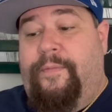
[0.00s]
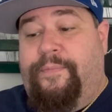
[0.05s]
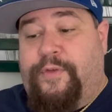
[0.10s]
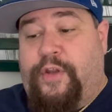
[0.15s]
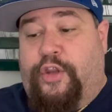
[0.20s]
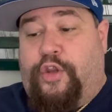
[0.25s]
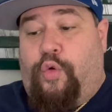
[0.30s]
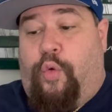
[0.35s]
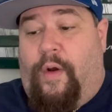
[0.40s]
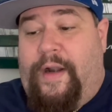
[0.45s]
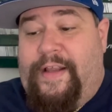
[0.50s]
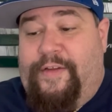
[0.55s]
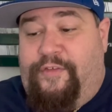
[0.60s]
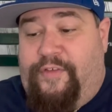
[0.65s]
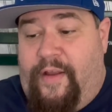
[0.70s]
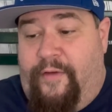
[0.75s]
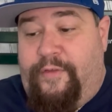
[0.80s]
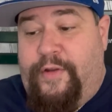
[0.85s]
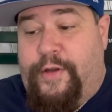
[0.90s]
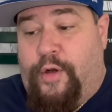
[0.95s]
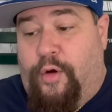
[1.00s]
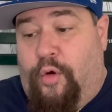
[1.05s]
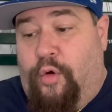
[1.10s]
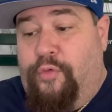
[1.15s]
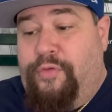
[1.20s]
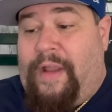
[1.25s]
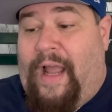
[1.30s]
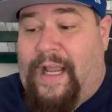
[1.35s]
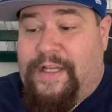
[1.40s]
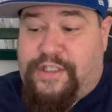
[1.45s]
The
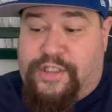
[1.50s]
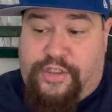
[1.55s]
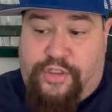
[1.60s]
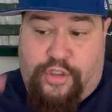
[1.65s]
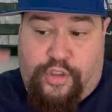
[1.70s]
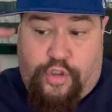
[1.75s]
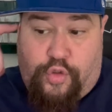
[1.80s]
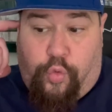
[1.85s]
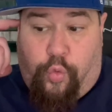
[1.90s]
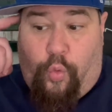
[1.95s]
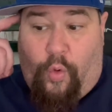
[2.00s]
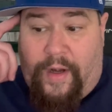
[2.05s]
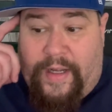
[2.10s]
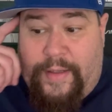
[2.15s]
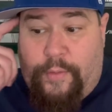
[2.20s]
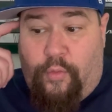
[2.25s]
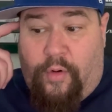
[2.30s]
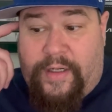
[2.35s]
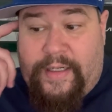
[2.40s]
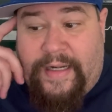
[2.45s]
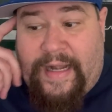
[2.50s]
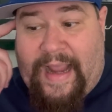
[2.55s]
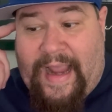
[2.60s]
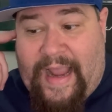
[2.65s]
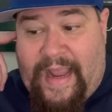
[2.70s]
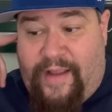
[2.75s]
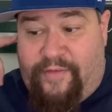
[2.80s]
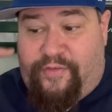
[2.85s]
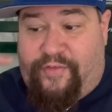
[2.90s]
27-year-old notched 21.5